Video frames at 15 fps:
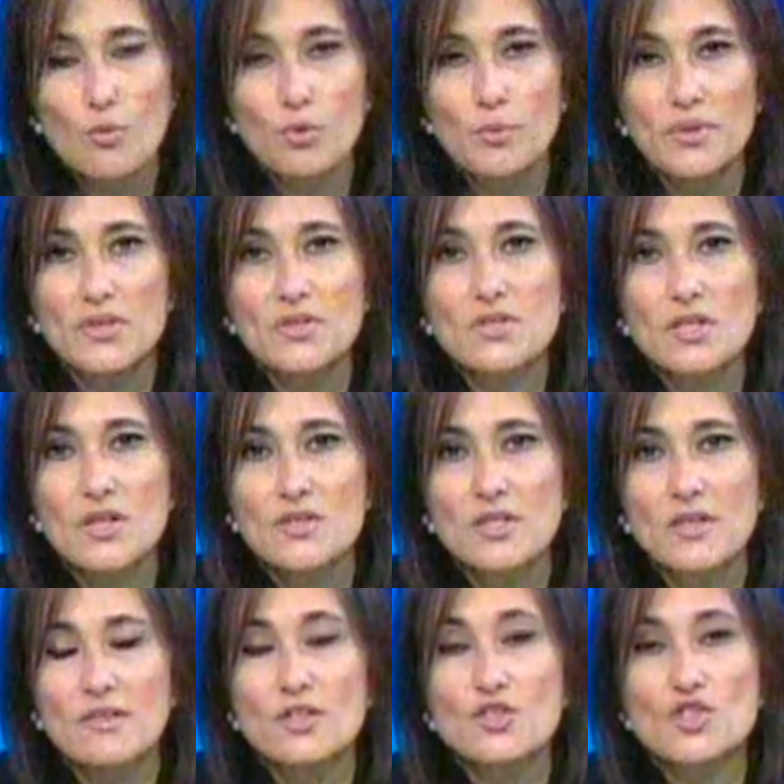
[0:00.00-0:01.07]
we'll be
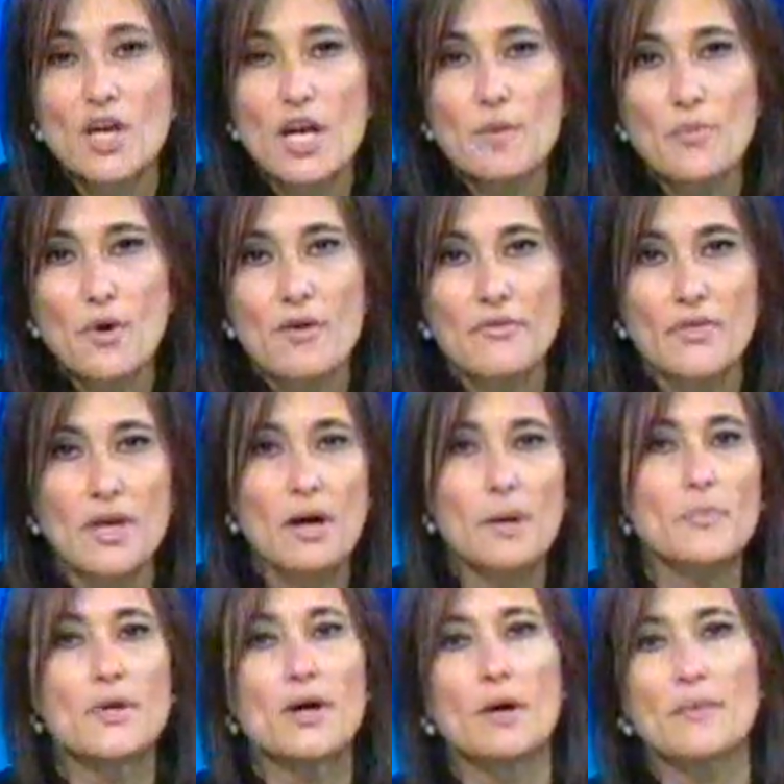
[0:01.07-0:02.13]
discussing the shape of the
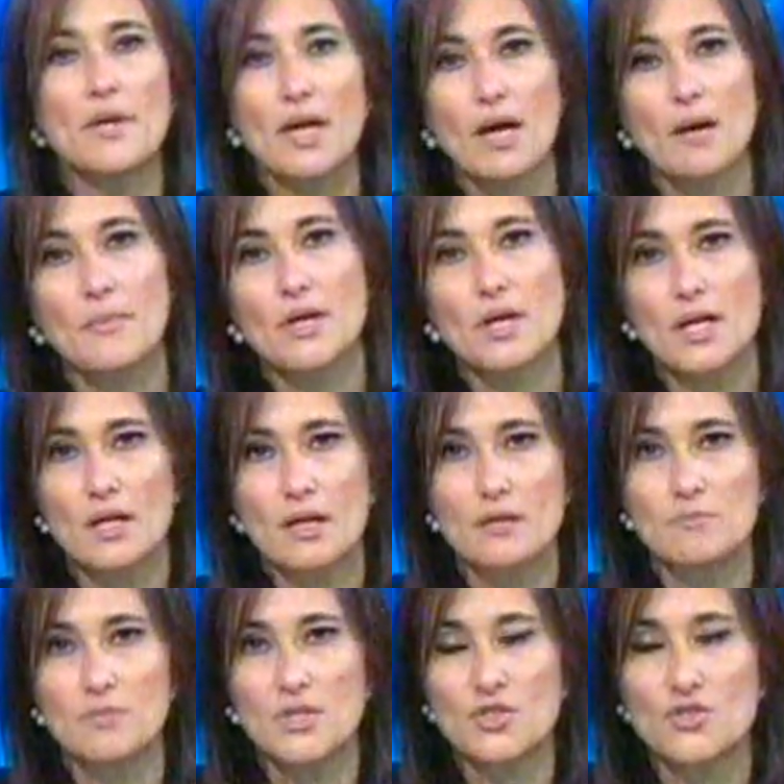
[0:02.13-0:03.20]
upcoming American
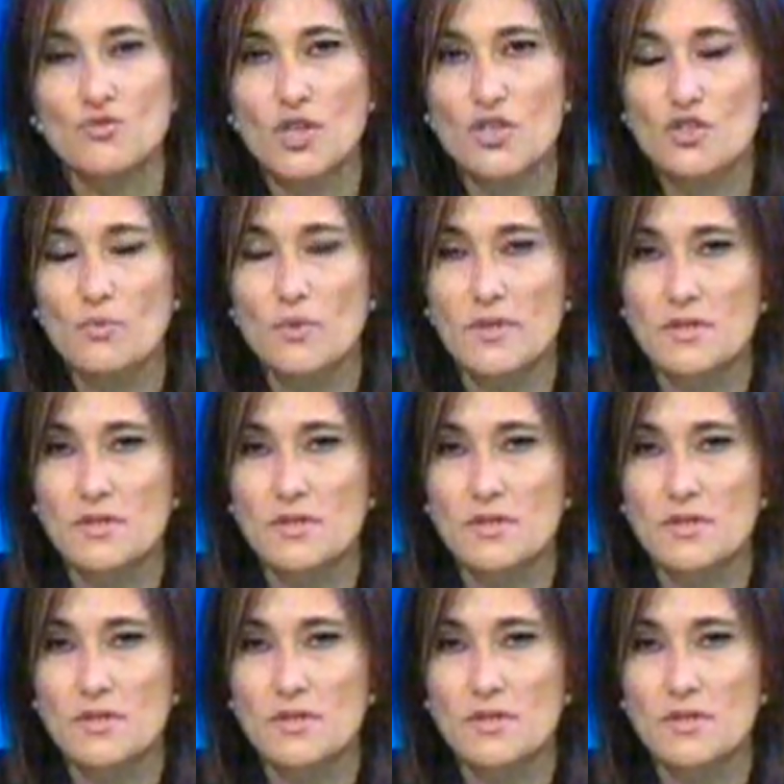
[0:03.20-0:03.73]
administration.